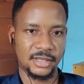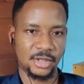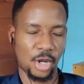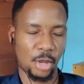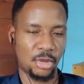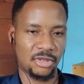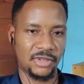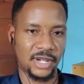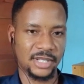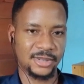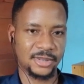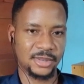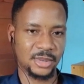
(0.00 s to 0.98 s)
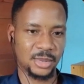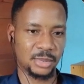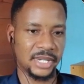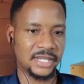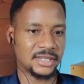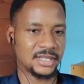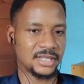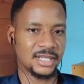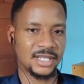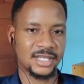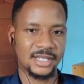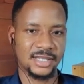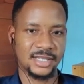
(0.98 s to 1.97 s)
come over to basic
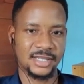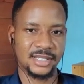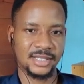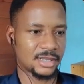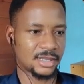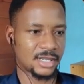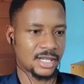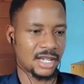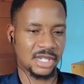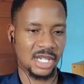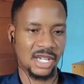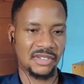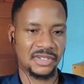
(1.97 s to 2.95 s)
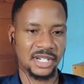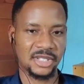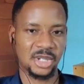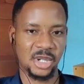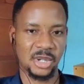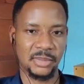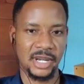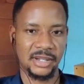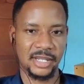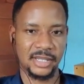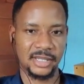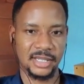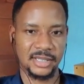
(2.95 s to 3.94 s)
after you have clicked on your
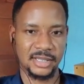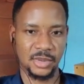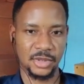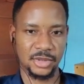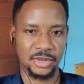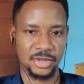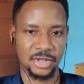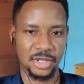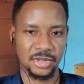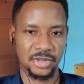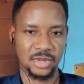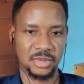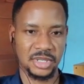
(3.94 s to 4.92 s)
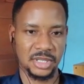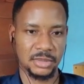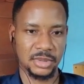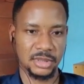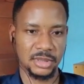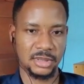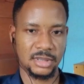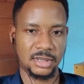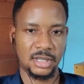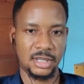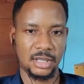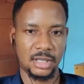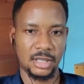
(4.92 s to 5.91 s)
background. Let's say you want to just zoom in a bit.
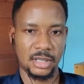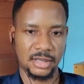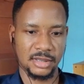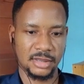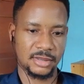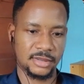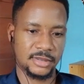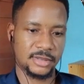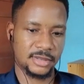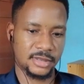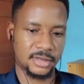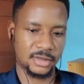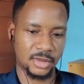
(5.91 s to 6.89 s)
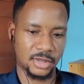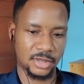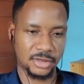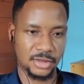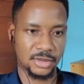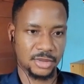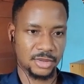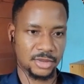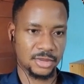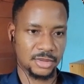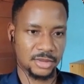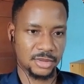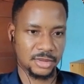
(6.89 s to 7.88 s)
Let's see
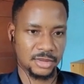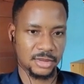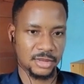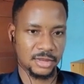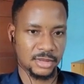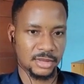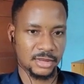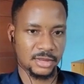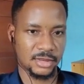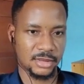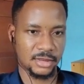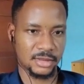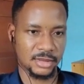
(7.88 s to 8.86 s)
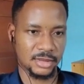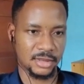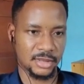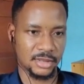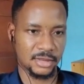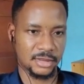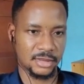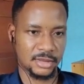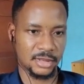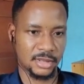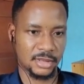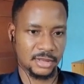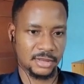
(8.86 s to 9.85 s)
102. Okay,
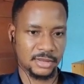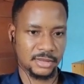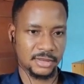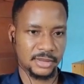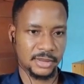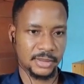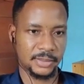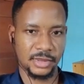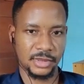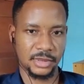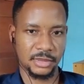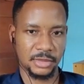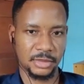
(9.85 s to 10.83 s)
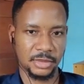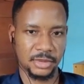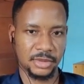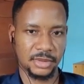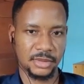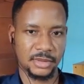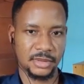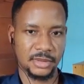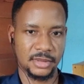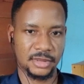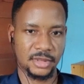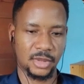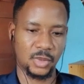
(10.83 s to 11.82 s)
then put
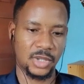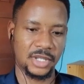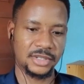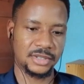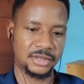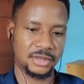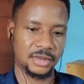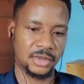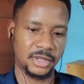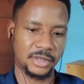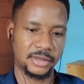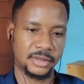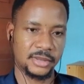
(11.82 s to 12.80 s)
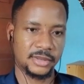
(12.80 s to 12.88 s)
this on 101.